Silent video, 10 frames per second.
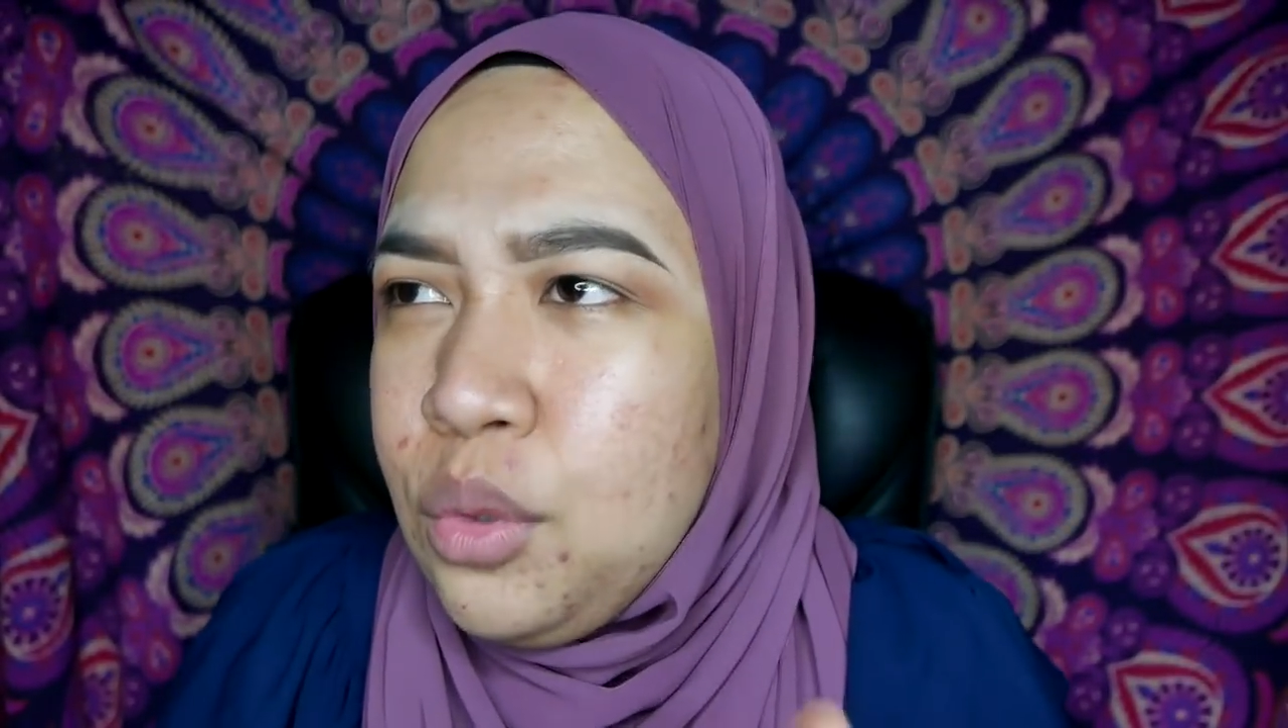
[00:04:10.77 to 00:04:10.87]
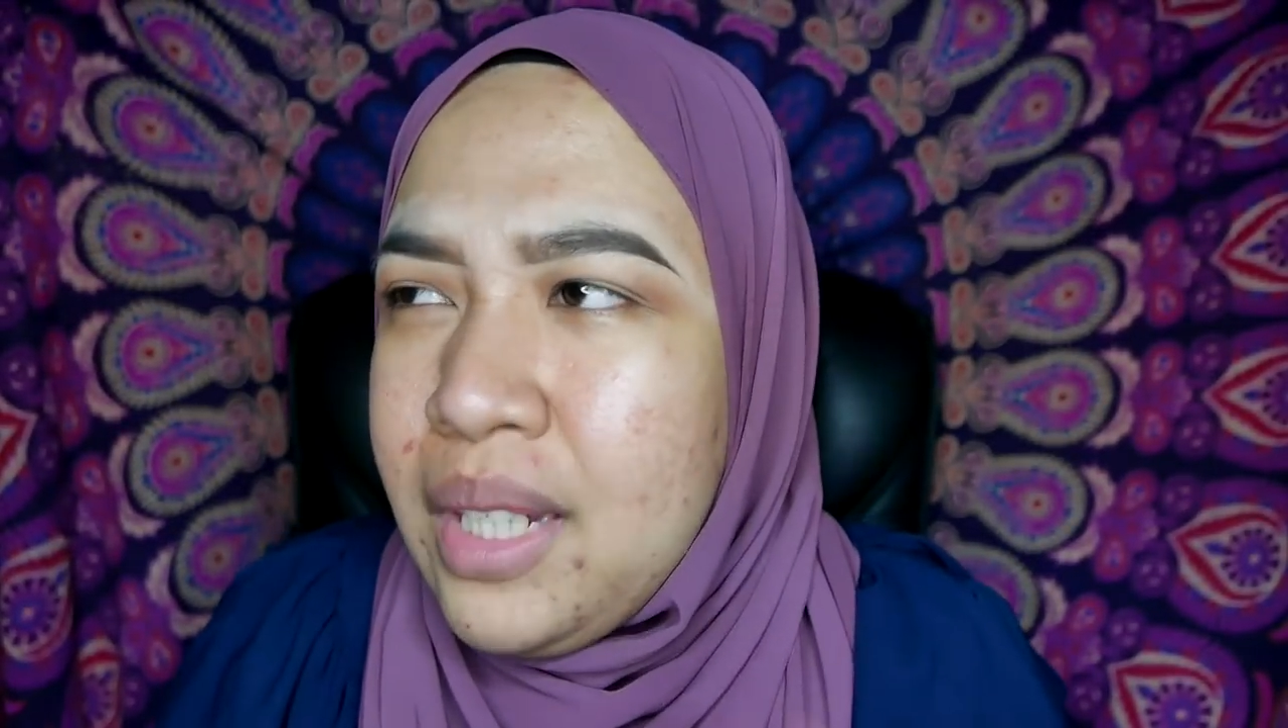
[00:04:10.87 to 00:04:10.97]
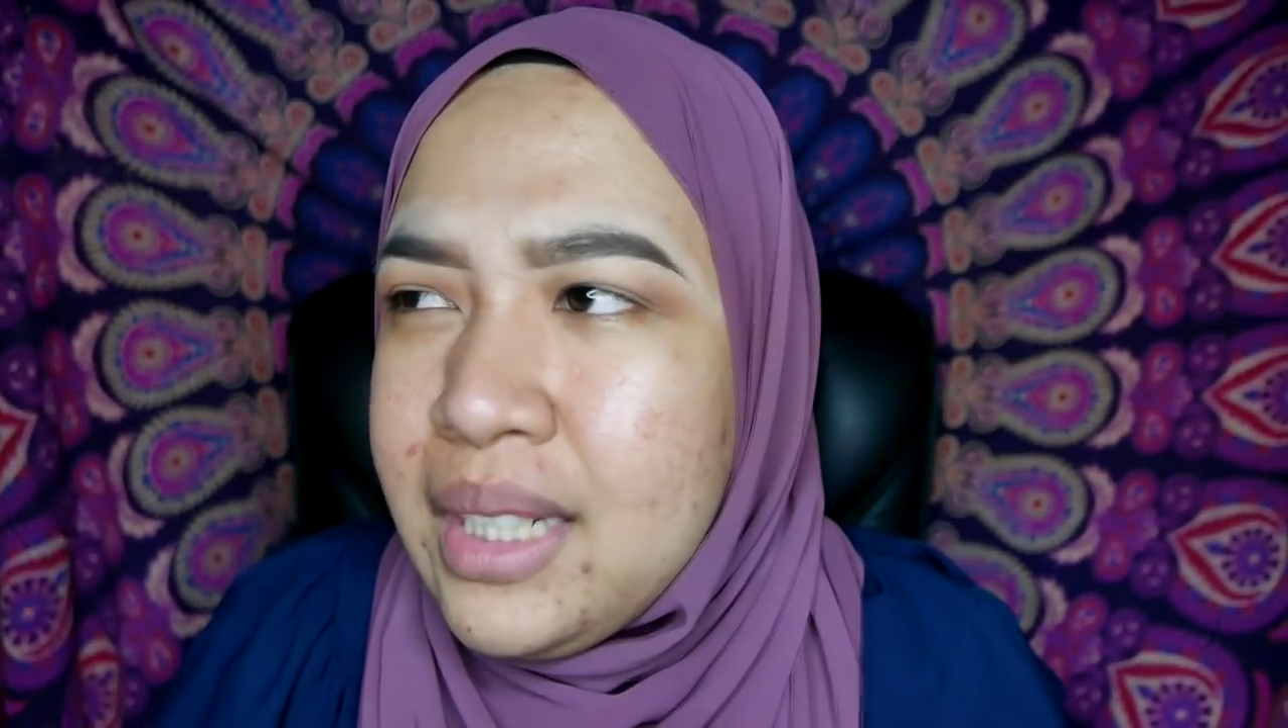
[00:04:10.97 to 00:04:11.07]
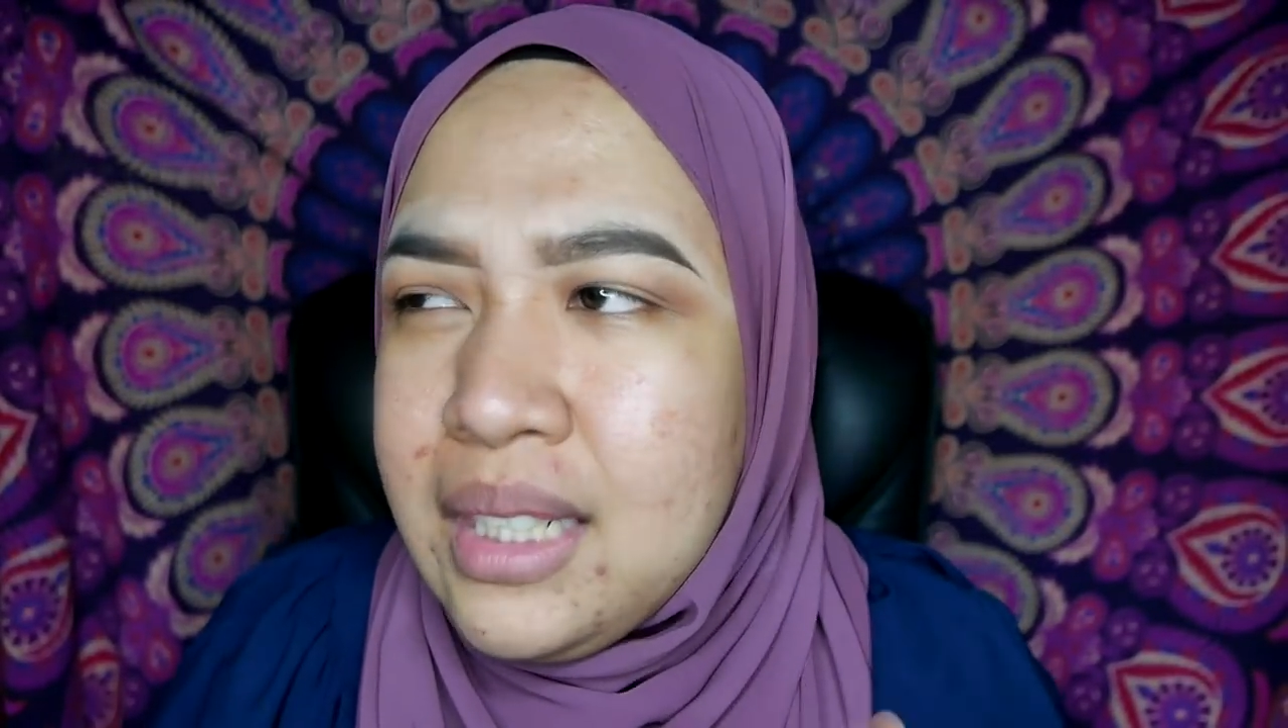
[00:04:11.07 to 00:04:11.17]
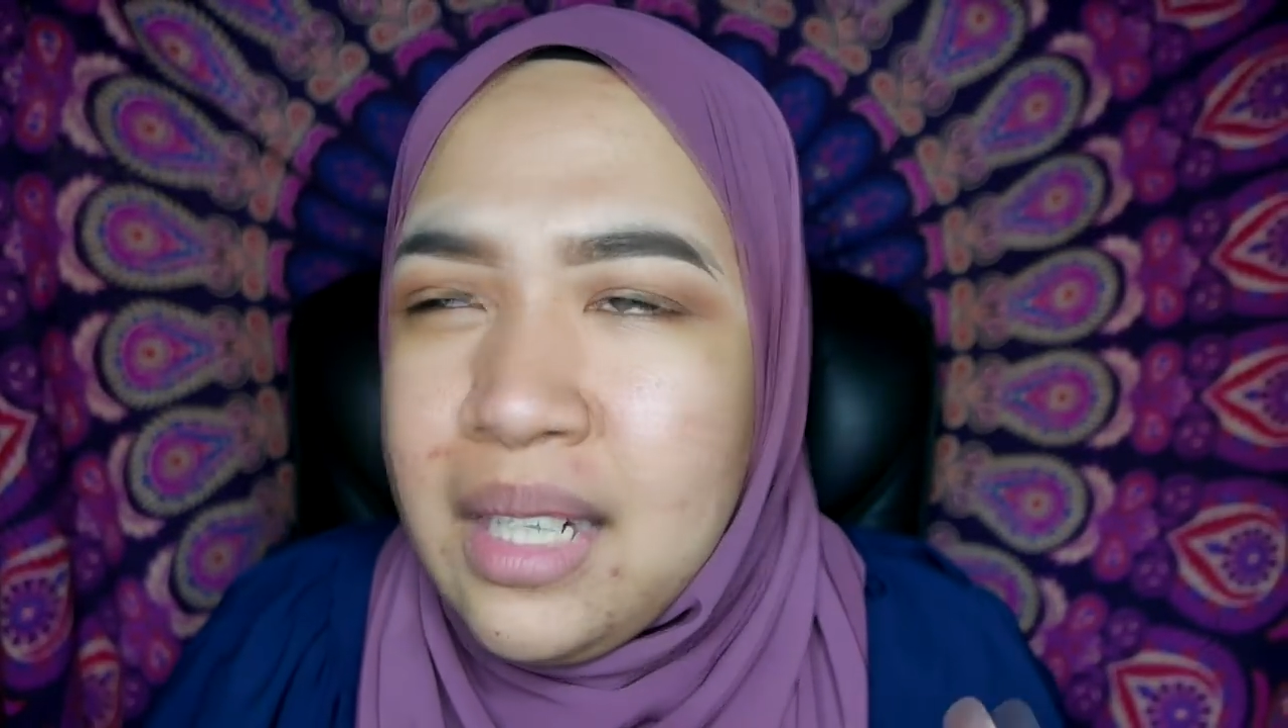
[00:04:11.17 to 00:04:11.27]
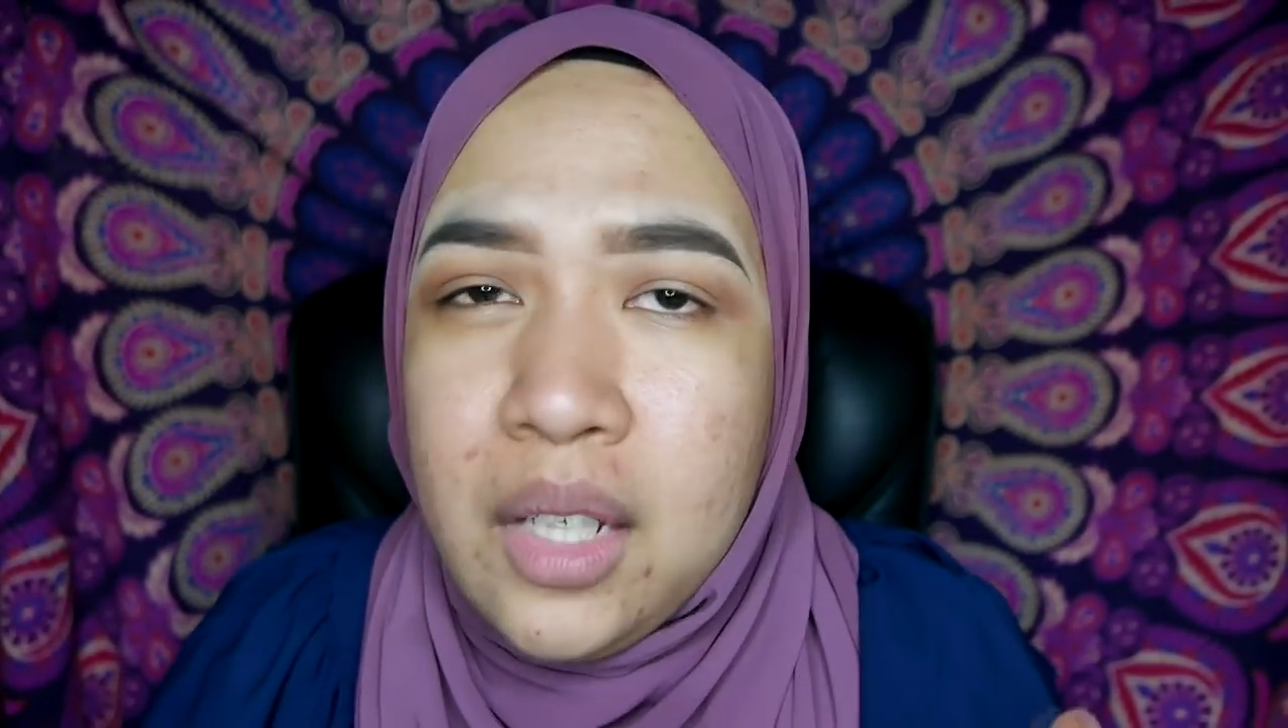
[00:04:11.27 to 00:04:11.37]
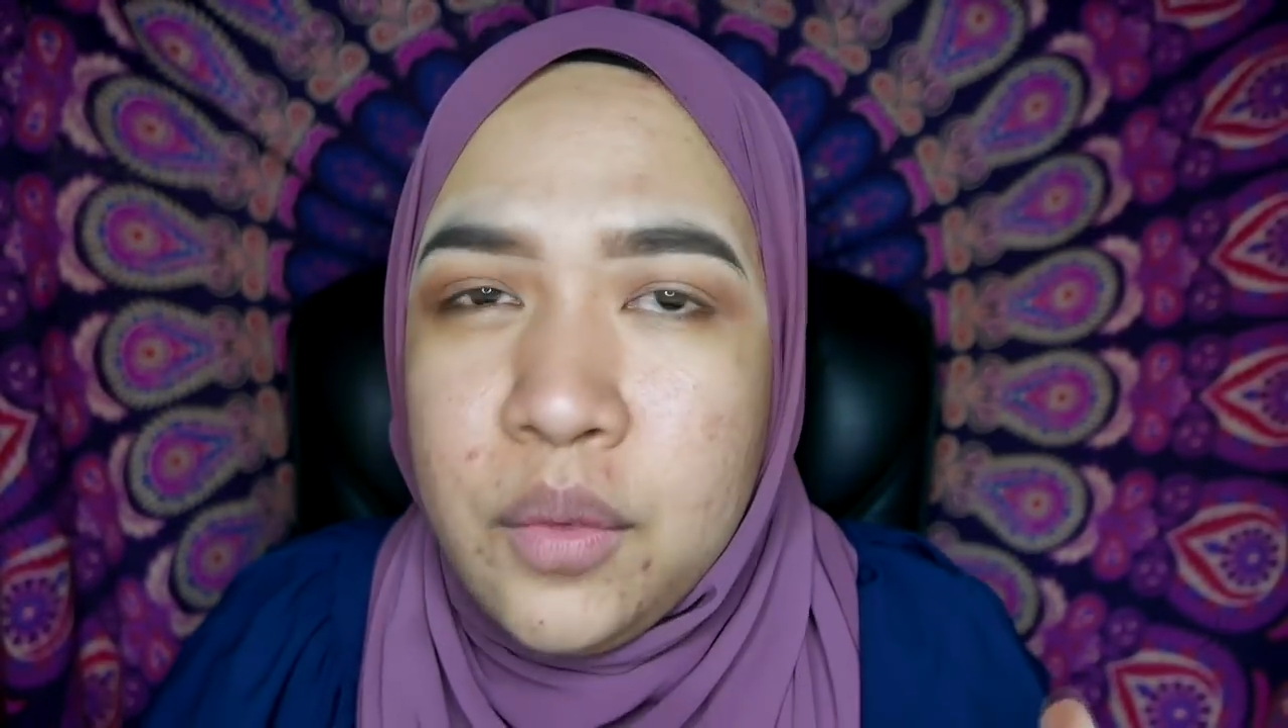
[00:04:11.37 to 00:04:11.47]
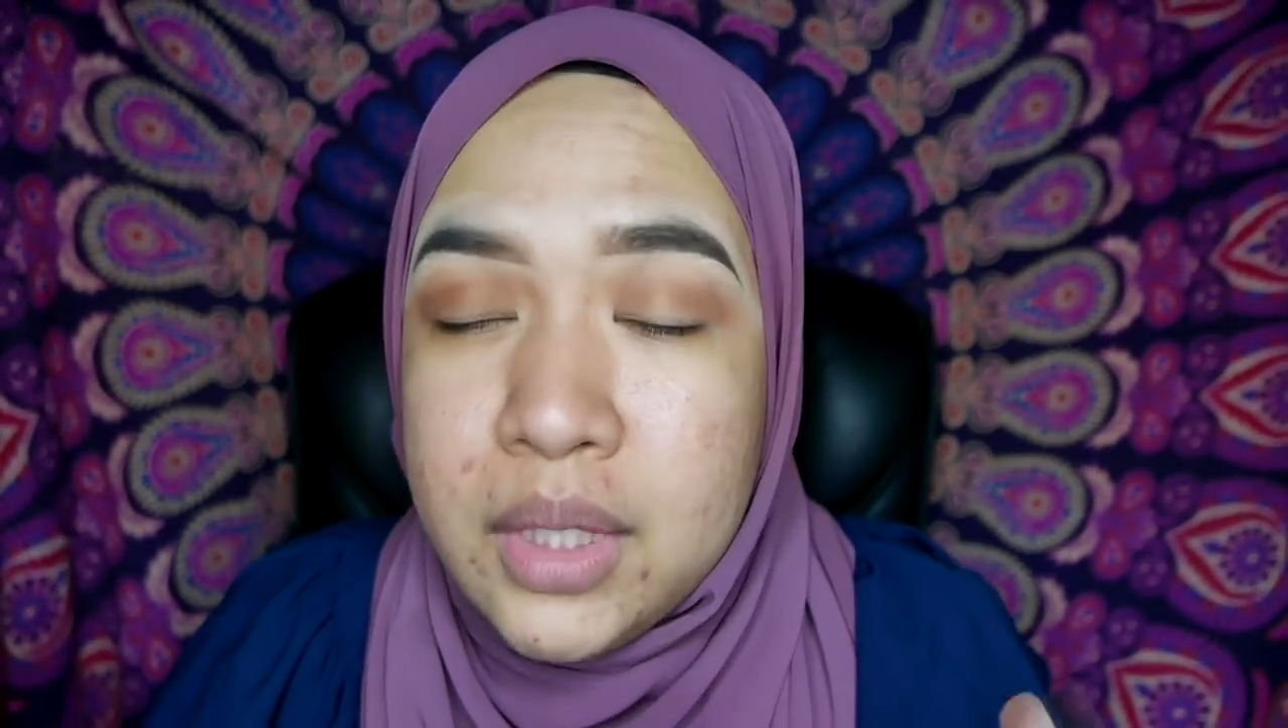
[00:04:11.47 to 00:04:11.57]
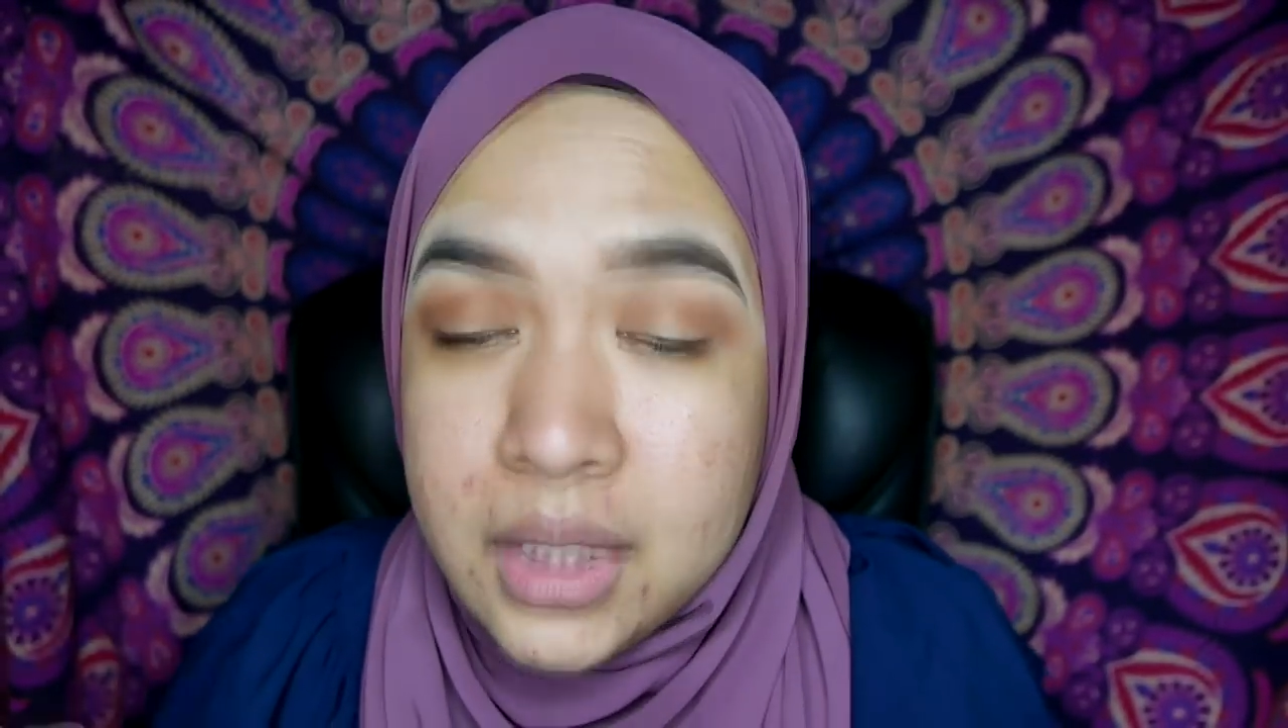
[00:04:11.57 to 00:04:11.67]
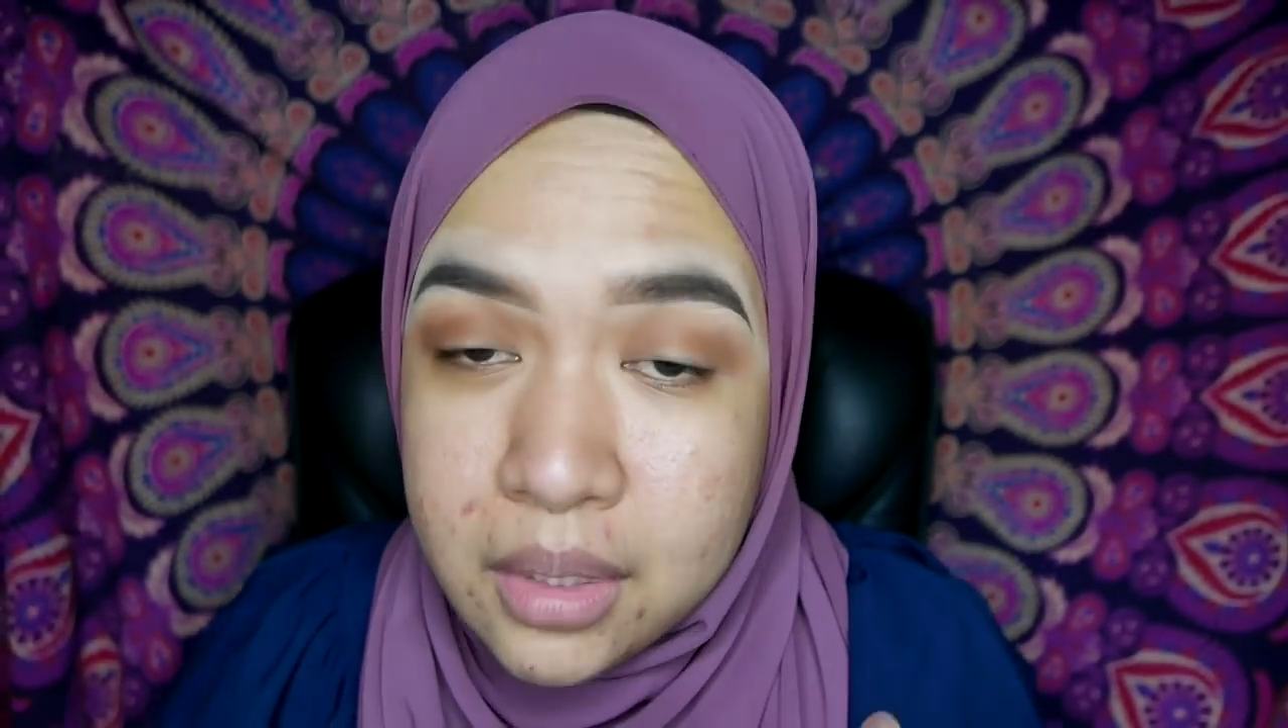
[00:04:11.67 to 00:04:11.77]
like a cut
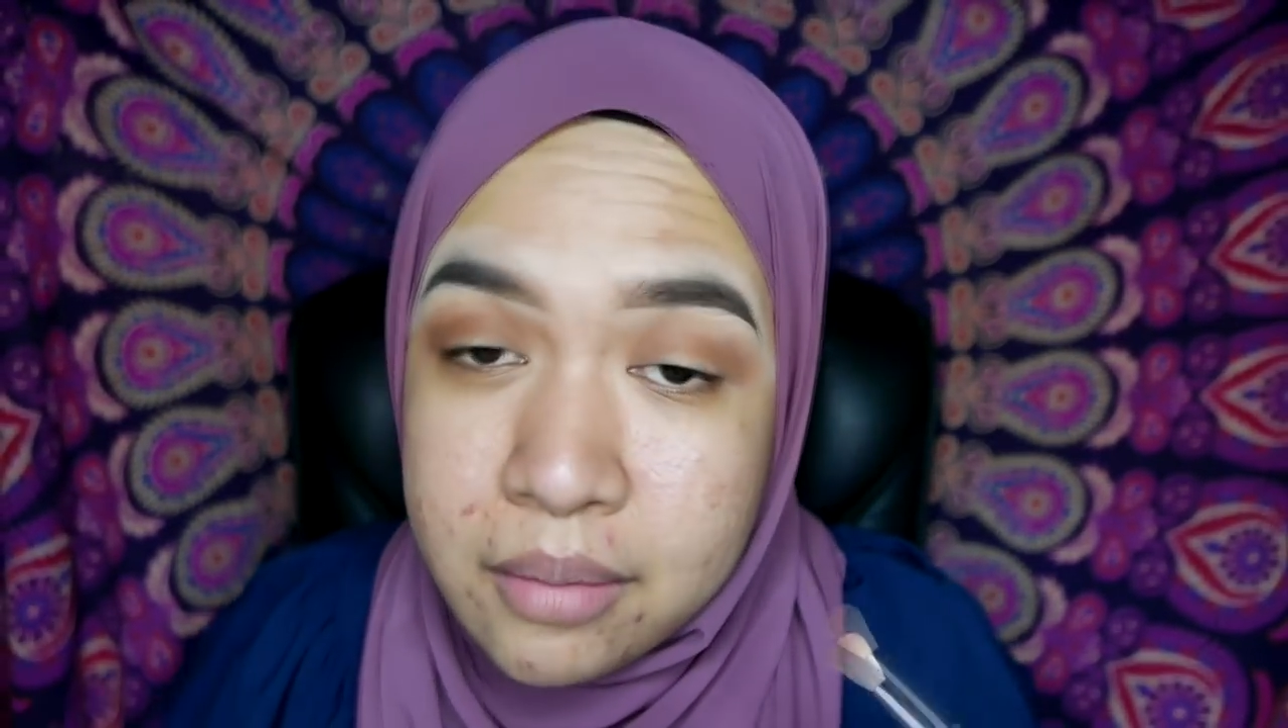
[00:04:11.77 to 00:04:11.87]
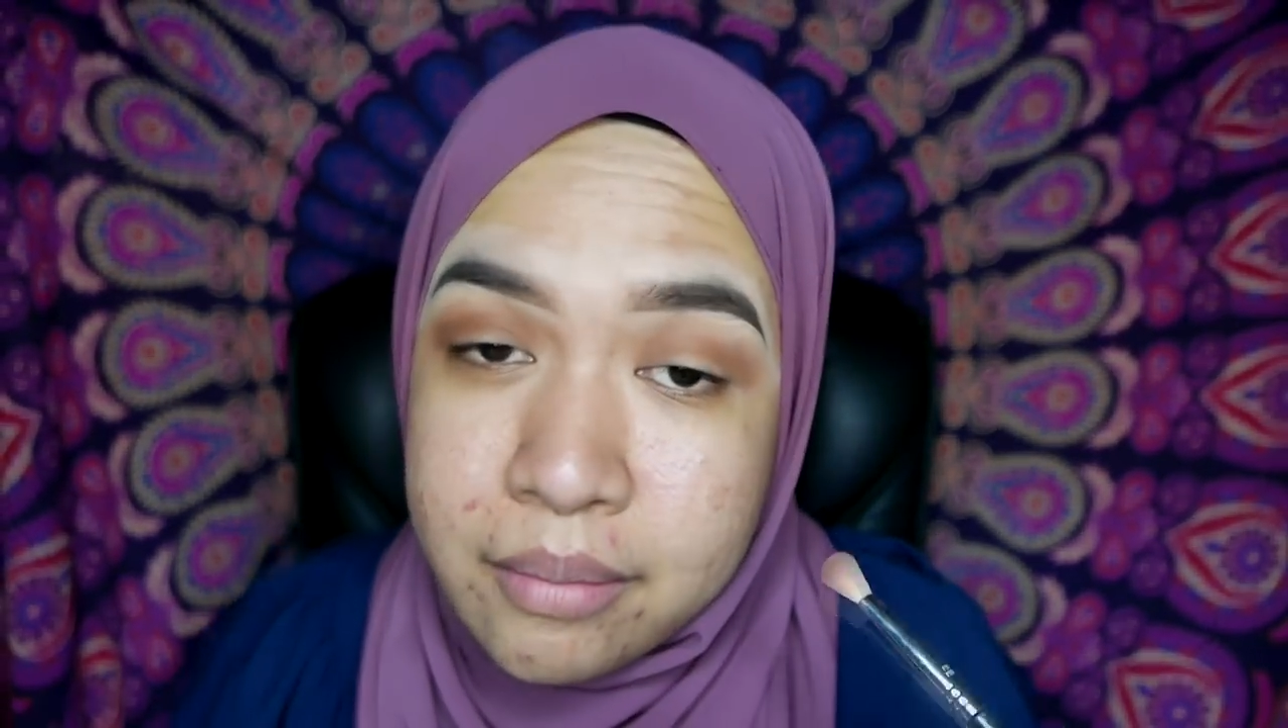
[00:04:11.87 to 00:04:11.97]
crease.